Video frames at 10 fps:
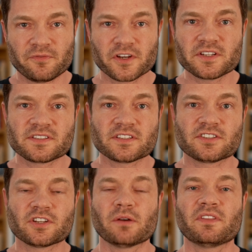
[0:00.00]
first,
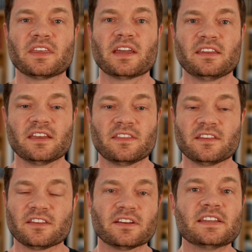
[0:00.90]
start with the idea
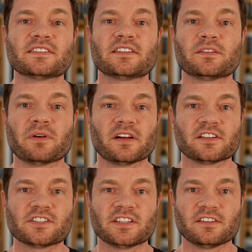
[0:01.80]
that there is a
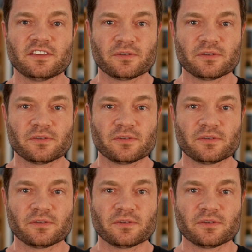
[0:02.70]
topology to the